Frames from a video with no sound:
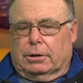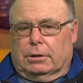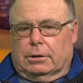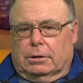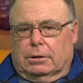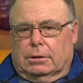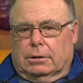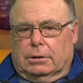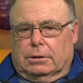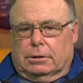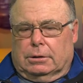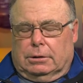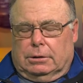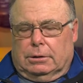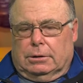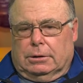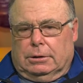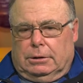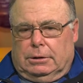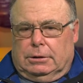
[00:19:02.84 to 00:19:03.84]
and
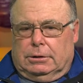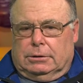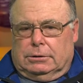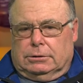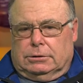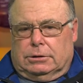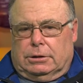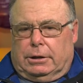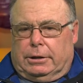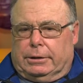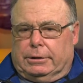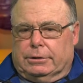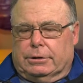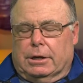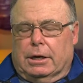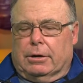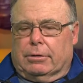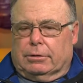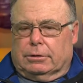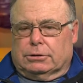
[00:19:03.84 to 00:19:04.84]
starts
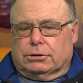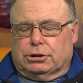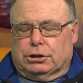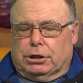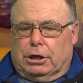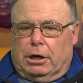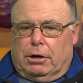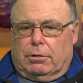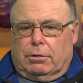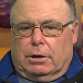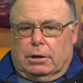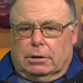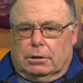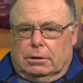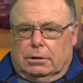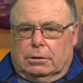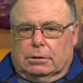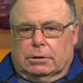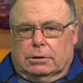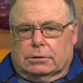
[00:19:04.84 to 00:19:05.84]
down in Sharon,
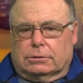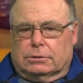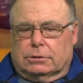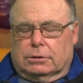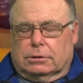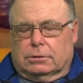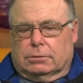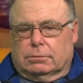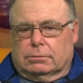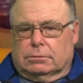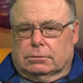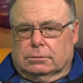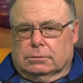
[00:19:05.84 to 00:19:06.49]
and there's a